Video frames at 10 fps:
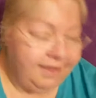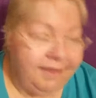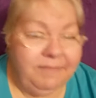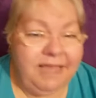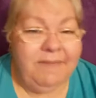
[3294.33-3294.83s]

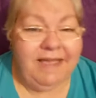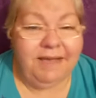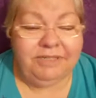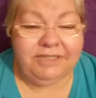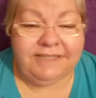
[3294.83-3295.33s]
Maybe
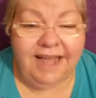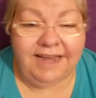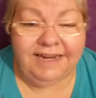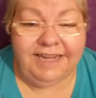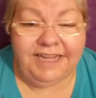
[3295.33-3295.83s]
I'm just
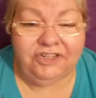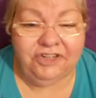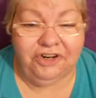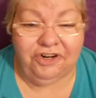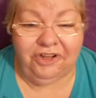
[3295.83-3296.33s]
not a
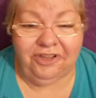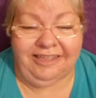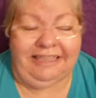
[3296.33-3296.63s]
nature girl.